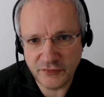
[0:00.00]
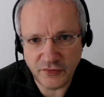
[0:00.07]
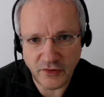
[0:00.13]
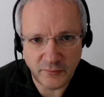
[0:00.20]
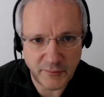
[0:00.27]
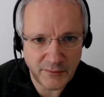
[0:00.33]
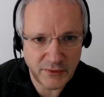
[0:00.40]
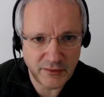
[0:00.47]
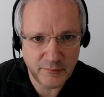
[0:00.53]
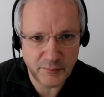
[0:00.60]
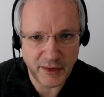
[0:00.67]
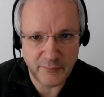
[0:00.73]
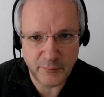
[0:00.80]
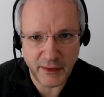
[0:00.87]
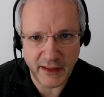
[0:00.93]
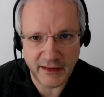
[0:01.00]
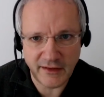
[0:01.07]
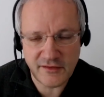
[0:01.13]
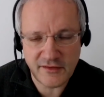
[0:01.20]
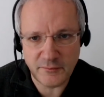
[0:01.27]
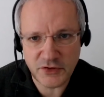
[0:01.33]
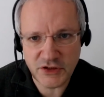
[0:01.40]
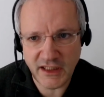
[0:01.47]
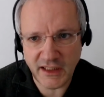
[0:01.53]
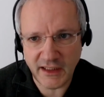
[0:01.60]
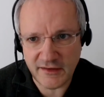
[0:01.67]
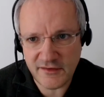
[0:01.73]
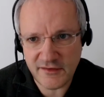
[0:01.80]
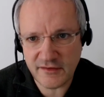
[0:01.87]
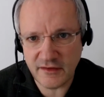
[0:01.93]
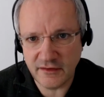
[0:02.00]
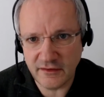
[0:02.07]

for maybe buying some shares,